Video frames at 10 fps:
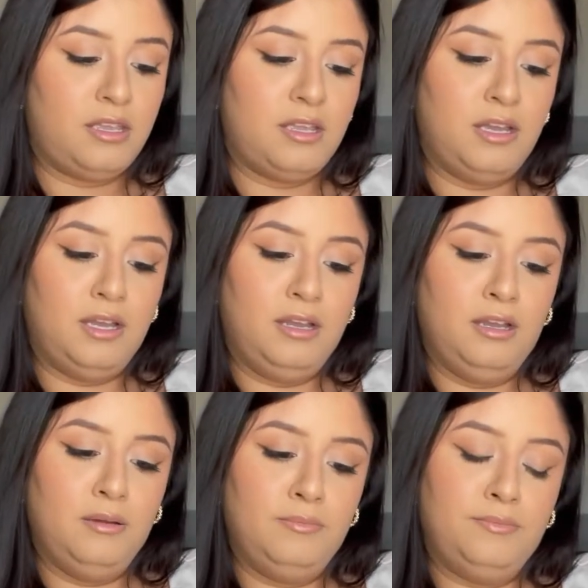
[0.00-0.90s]

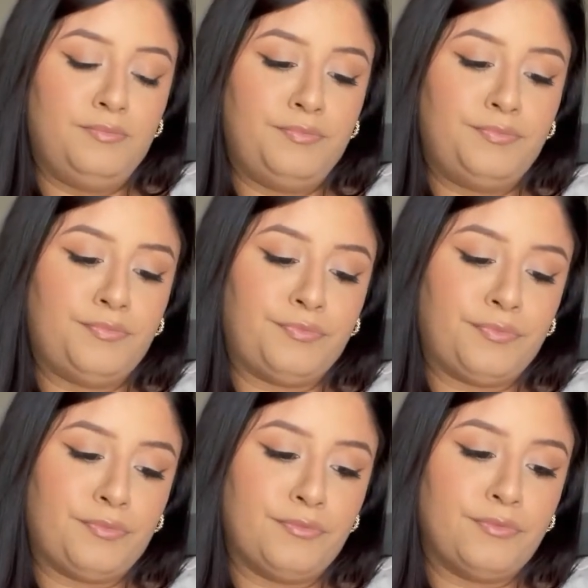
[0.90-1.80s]
um,
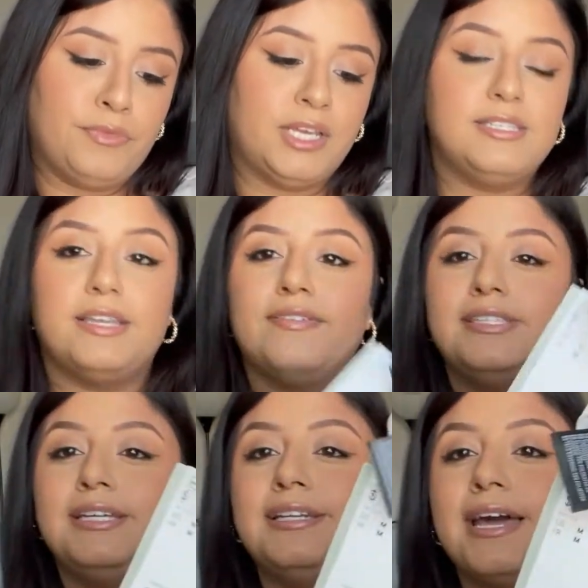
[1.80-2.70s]

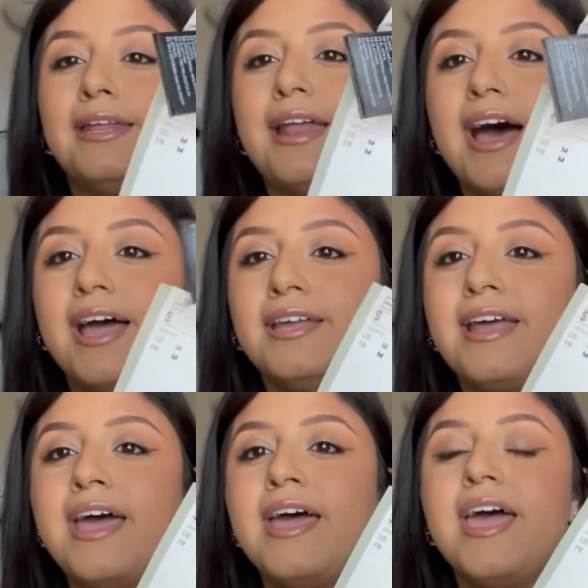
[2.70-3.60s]
Seventeen ninety
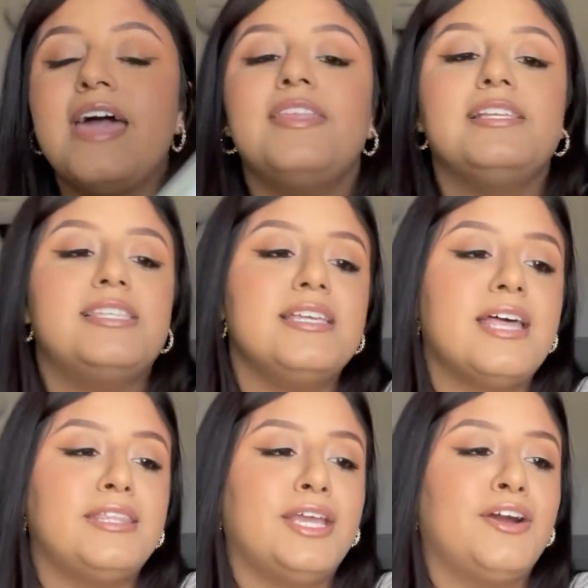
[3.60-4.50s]
nine, and they say
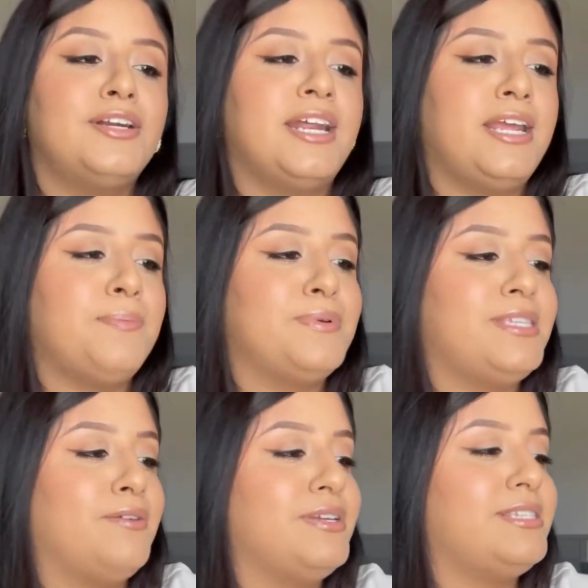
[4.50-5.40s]
that they are 98%
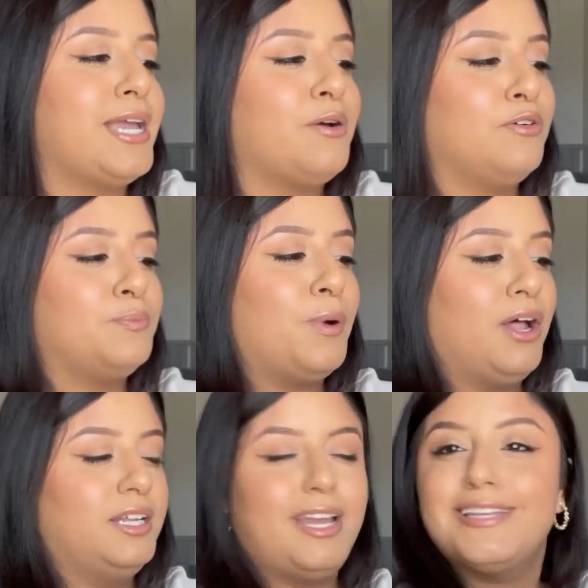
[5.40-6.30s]
recycled
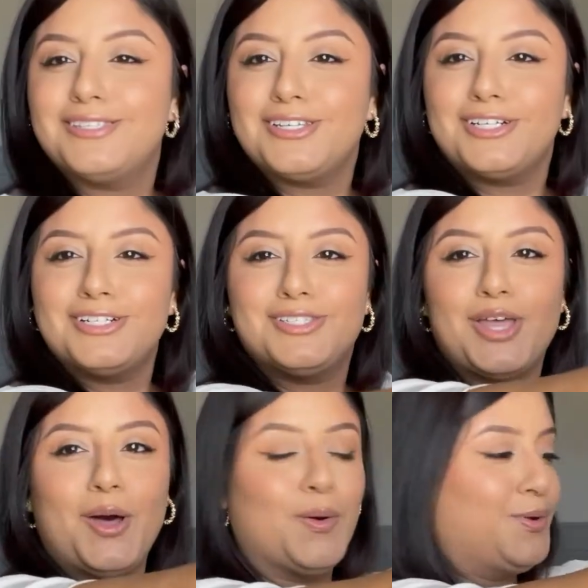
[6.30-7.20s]
polyester
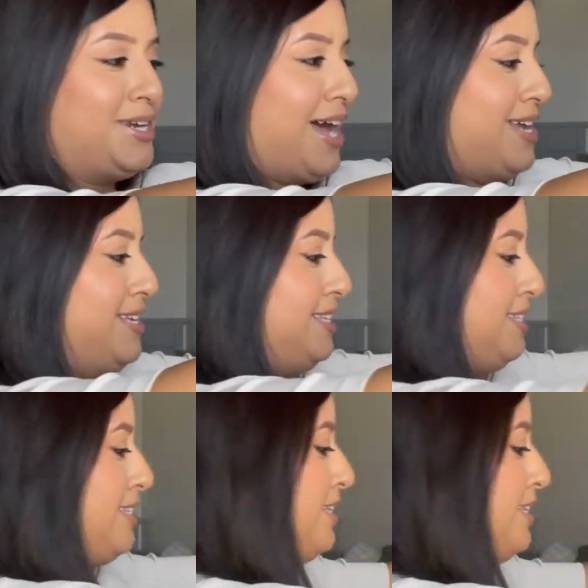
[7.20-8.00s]
so nice